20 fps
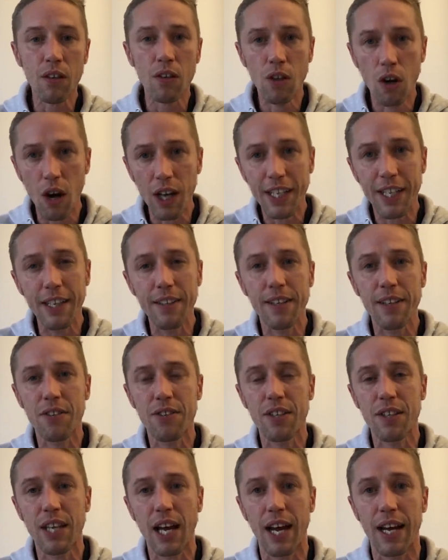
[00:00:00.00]
like he did
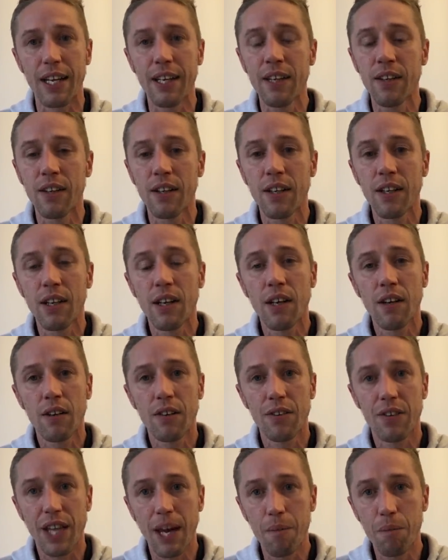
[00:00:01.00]
today,
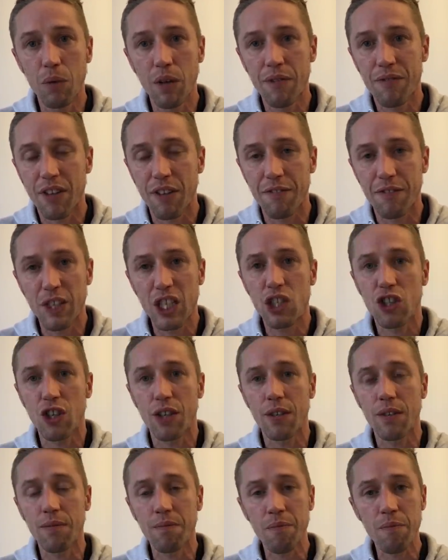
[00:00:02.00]
then with the
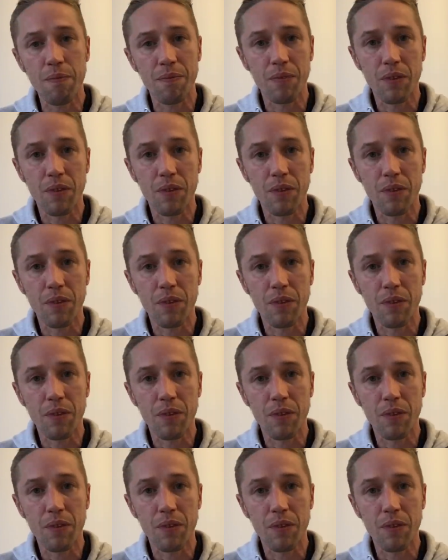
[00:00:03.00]
vision,